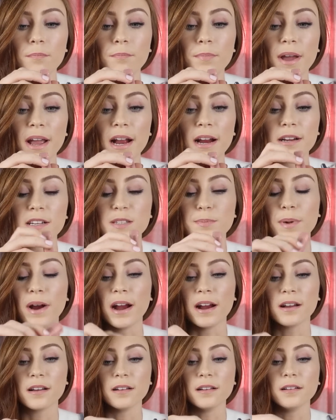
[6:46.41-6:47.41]
Bare
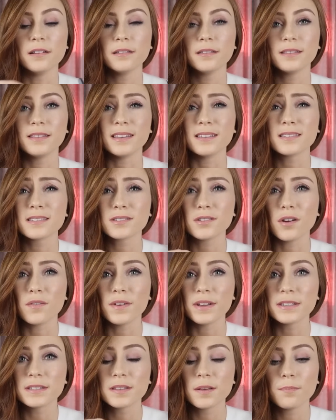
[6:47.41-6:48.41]
Sparkle. This
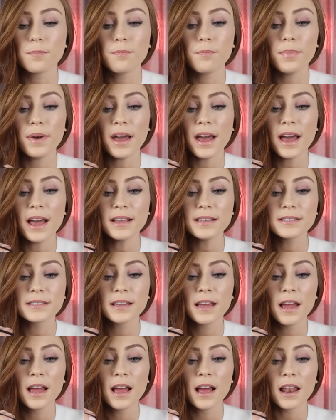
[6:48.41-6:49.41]
stuff is the best.